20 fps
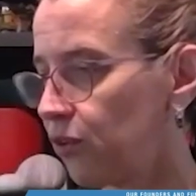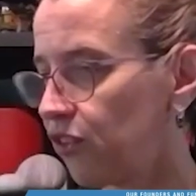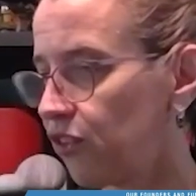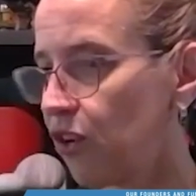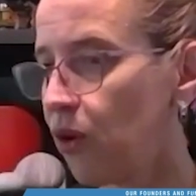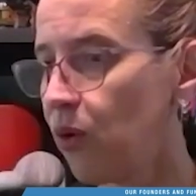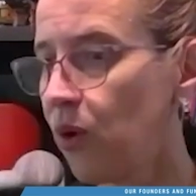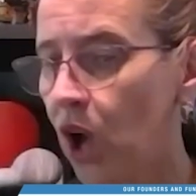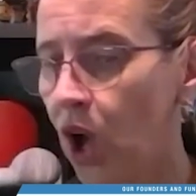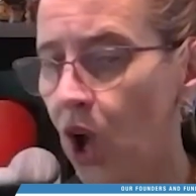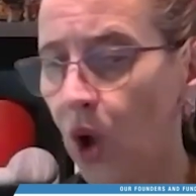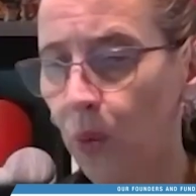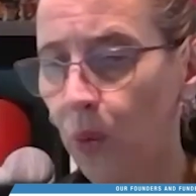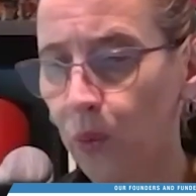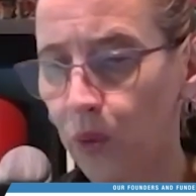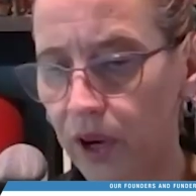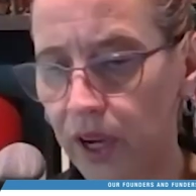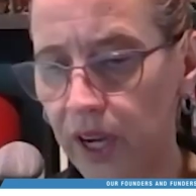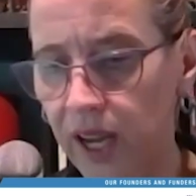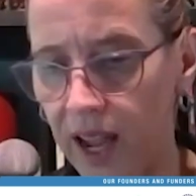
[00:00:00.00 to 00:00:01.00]
So
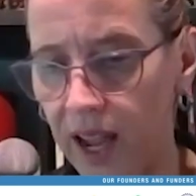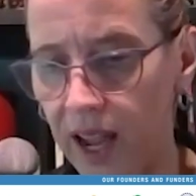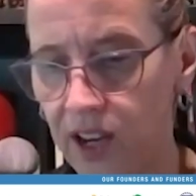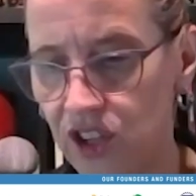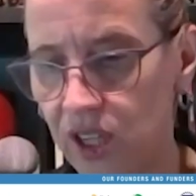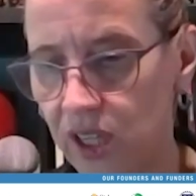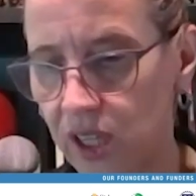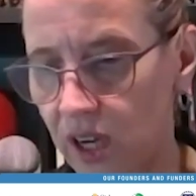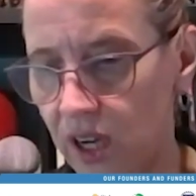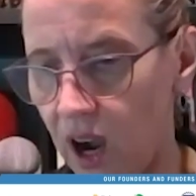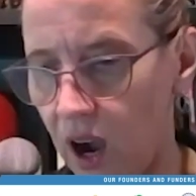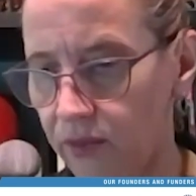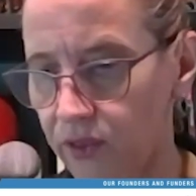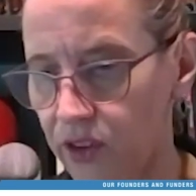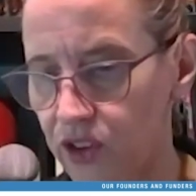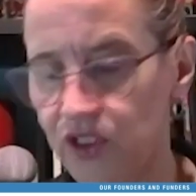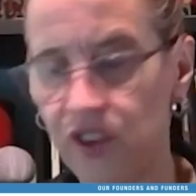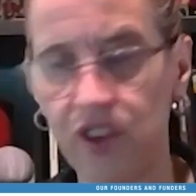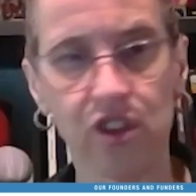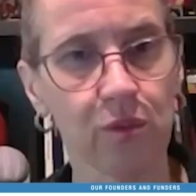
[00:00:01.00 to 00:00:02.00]
we're engaging in a
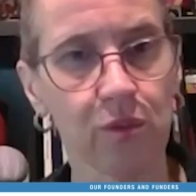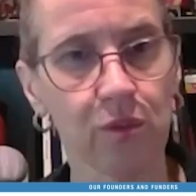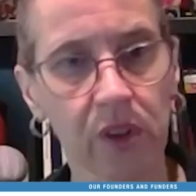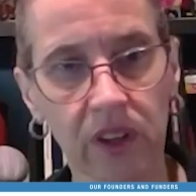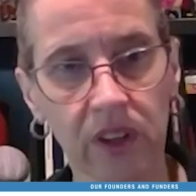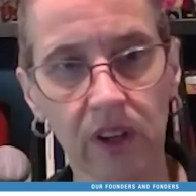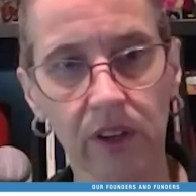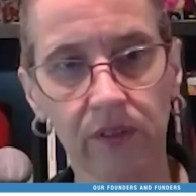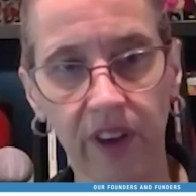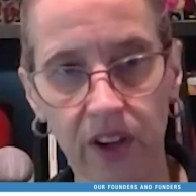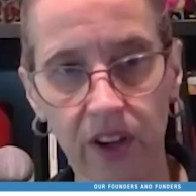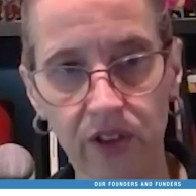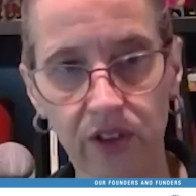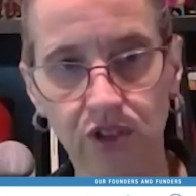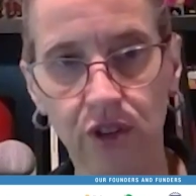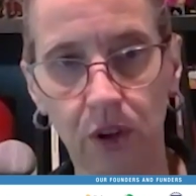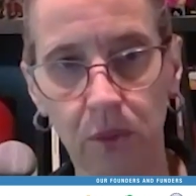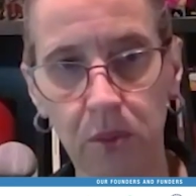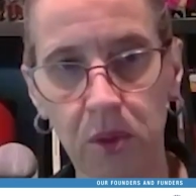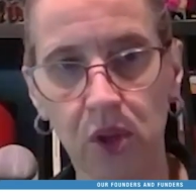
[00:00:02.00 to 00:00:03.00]
conversation with the
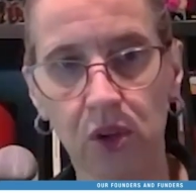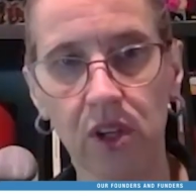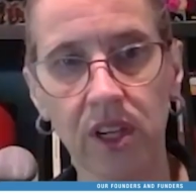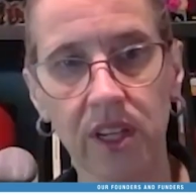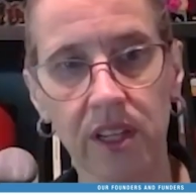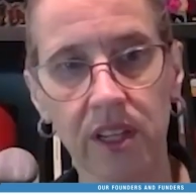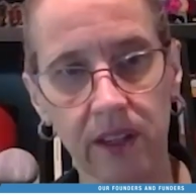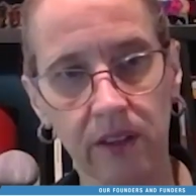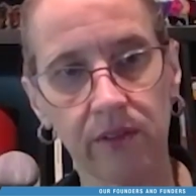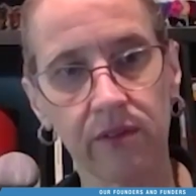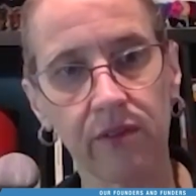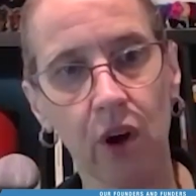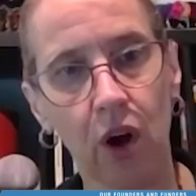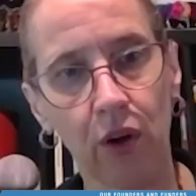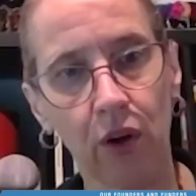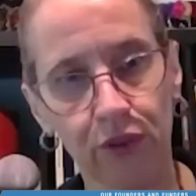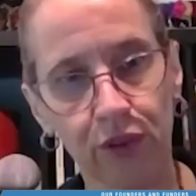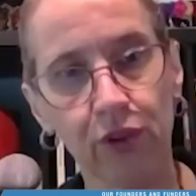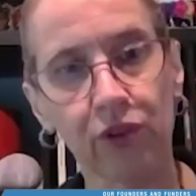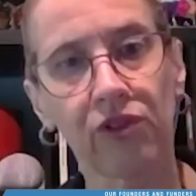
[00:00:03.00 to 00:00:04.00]
investor community that
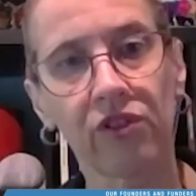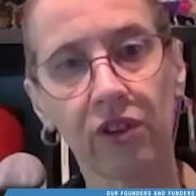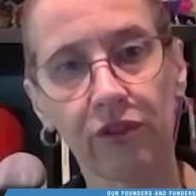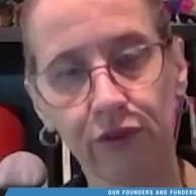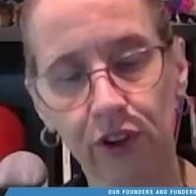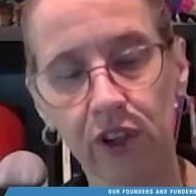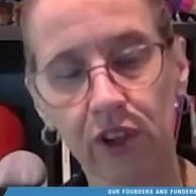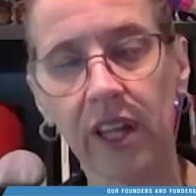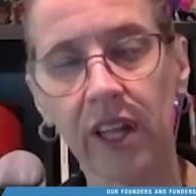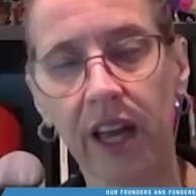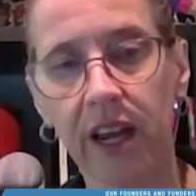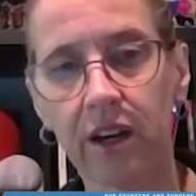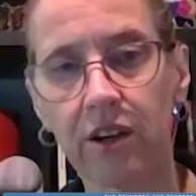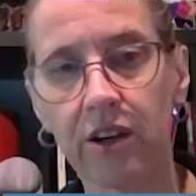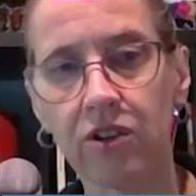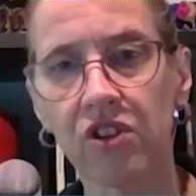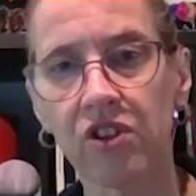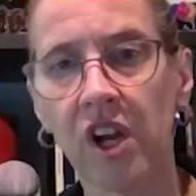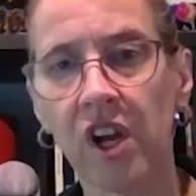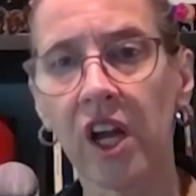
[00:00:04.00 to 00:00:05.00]
involves those different
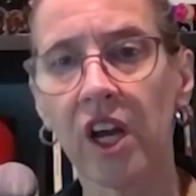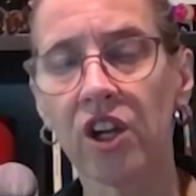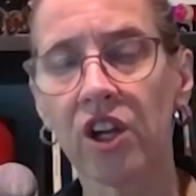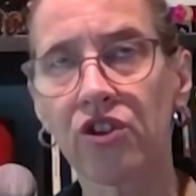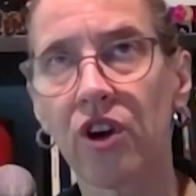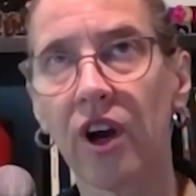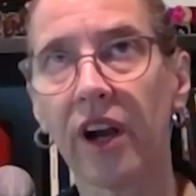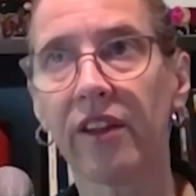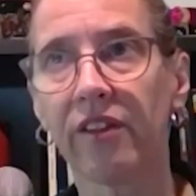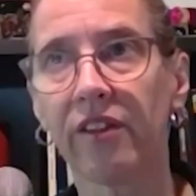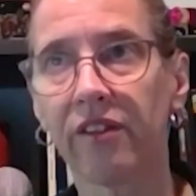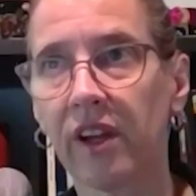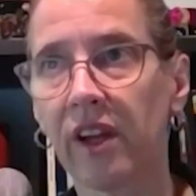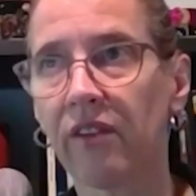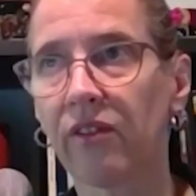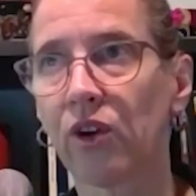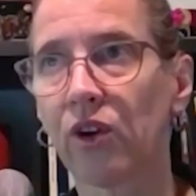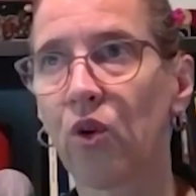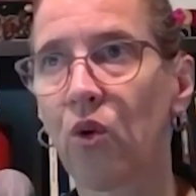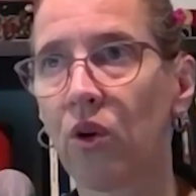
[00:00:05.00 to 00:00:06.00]
layers, trying to think
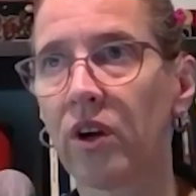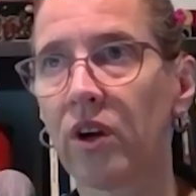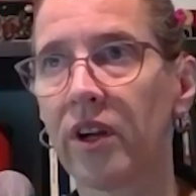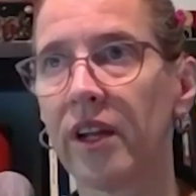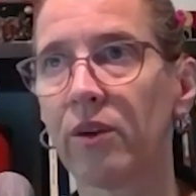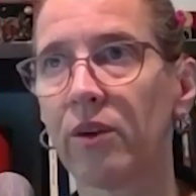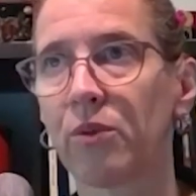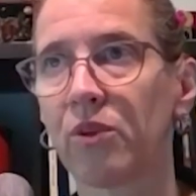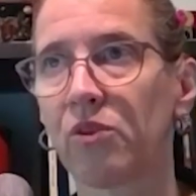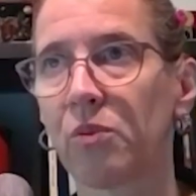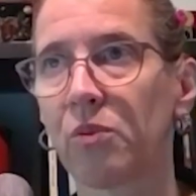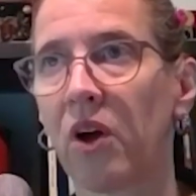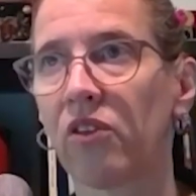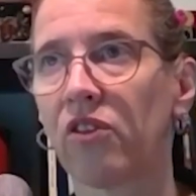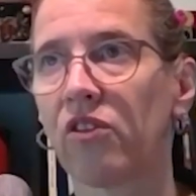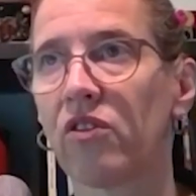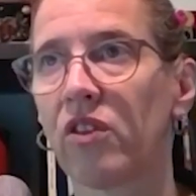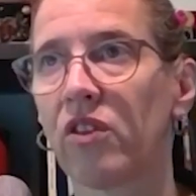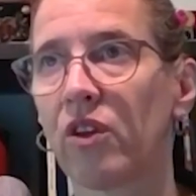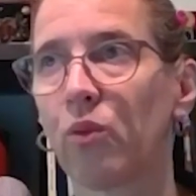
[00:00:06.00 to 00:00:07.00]
of a coordinated
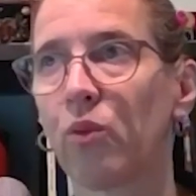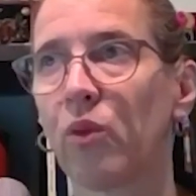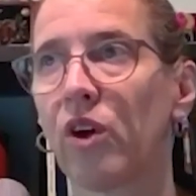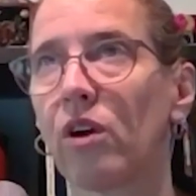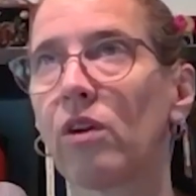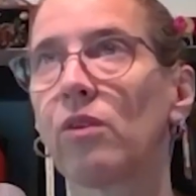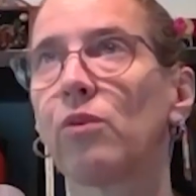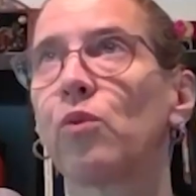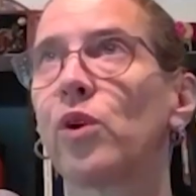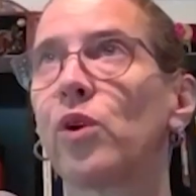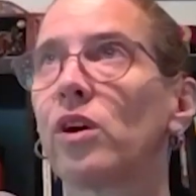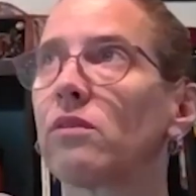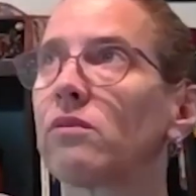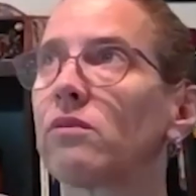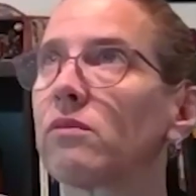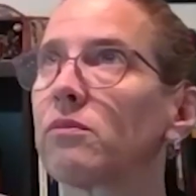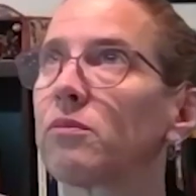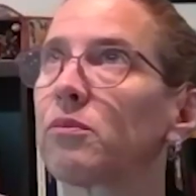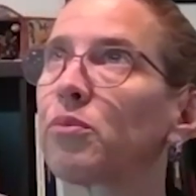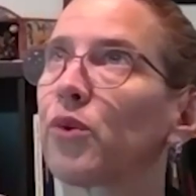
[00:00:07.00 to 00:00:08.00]
response so that we're, we're
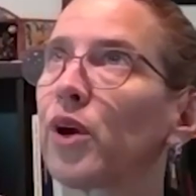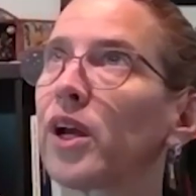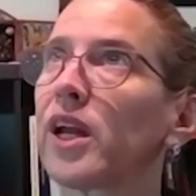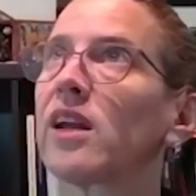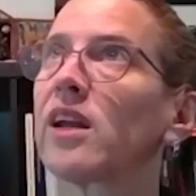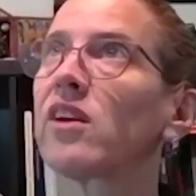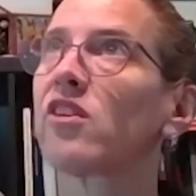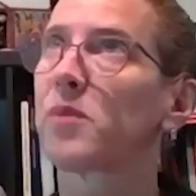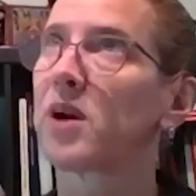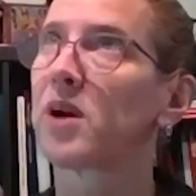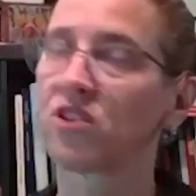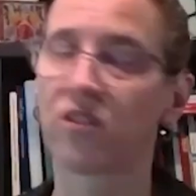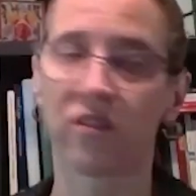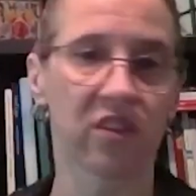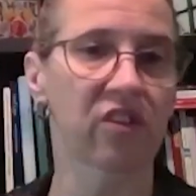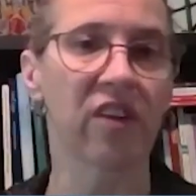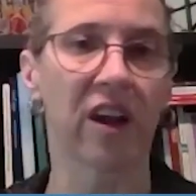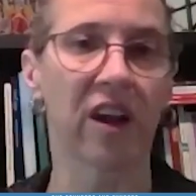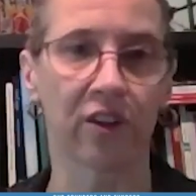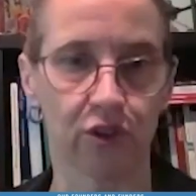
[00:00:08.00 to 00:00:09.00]
bringing as much of the
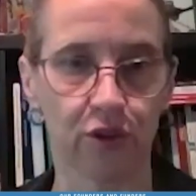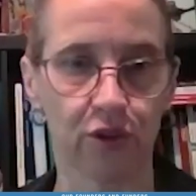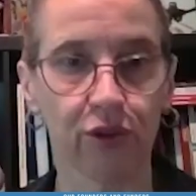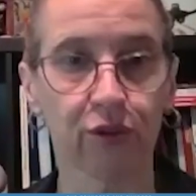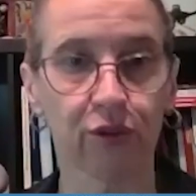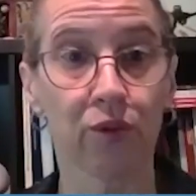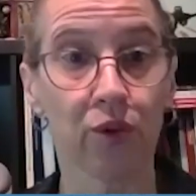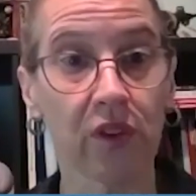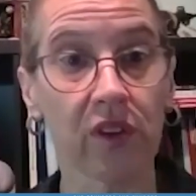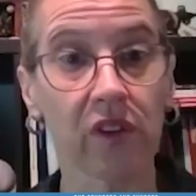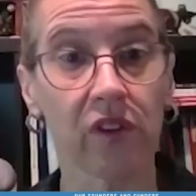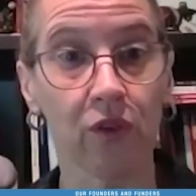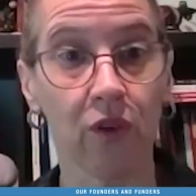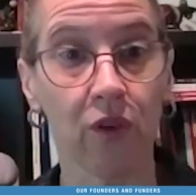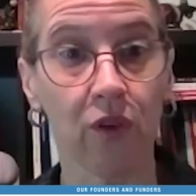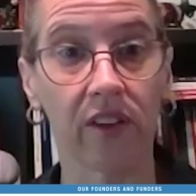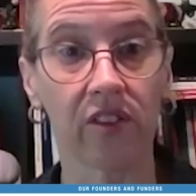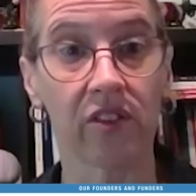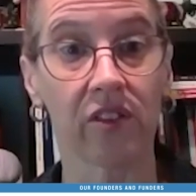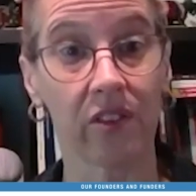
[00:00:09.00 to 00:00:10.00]
sector through this
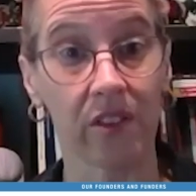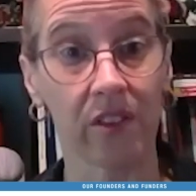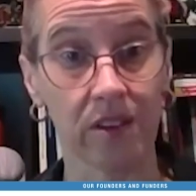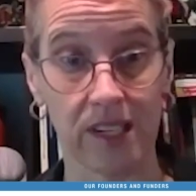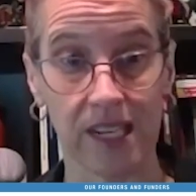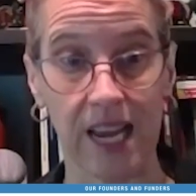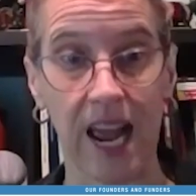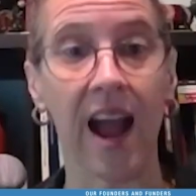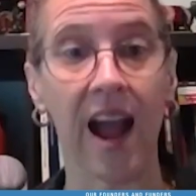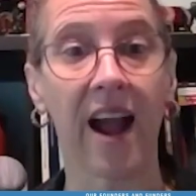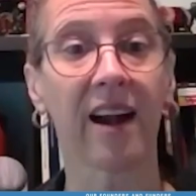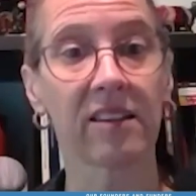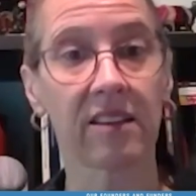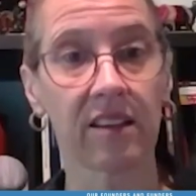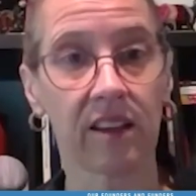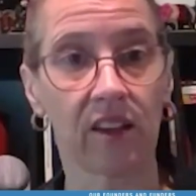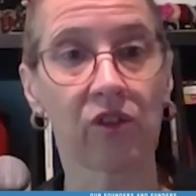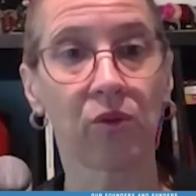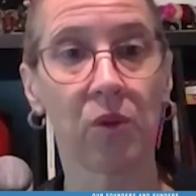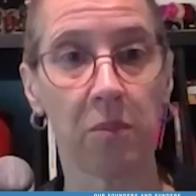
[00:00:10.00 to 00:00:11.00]
crisis intact
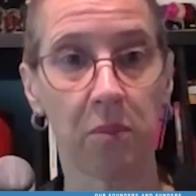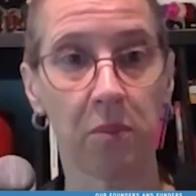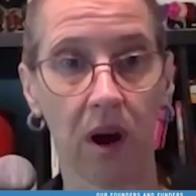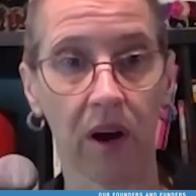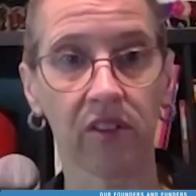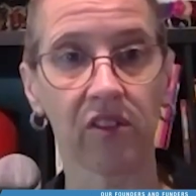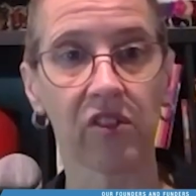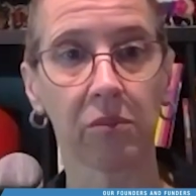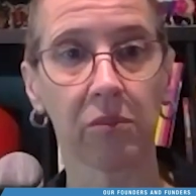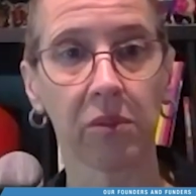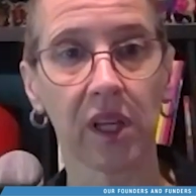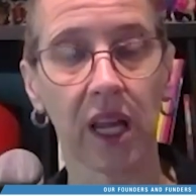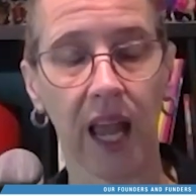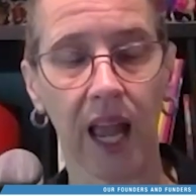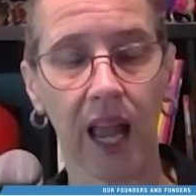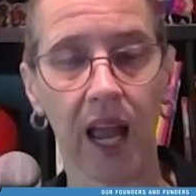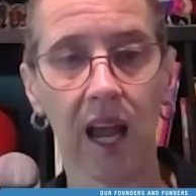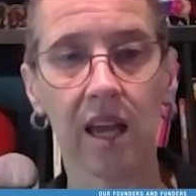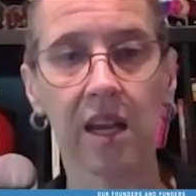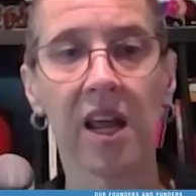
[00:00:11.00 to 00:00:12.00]
as we possibly
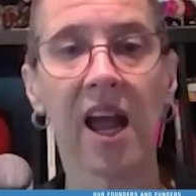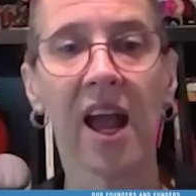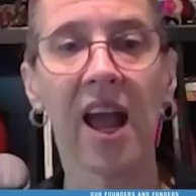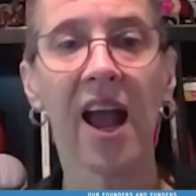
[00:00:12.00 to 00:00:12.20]
can,